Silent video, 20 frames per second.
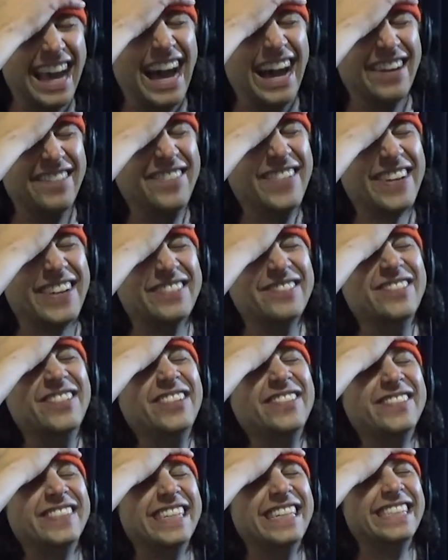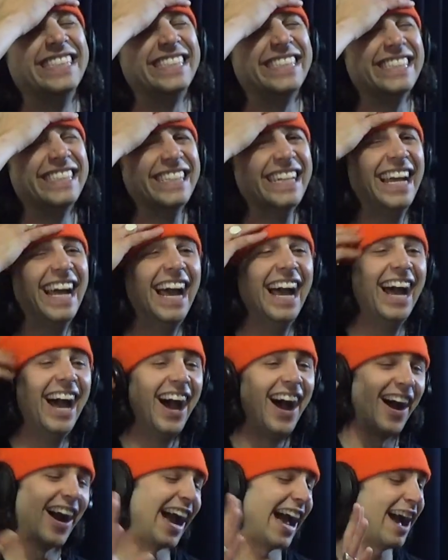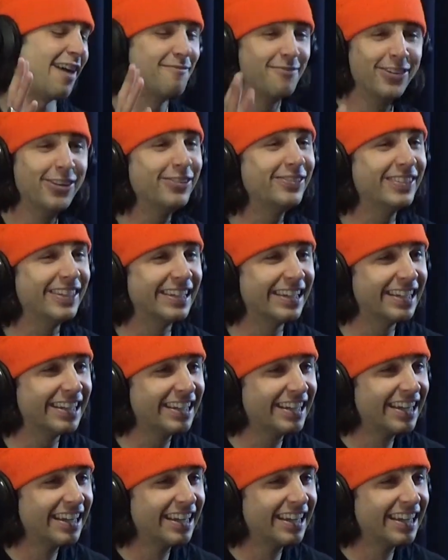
Yeah, I fucking moved in, dude. All right, I moved in.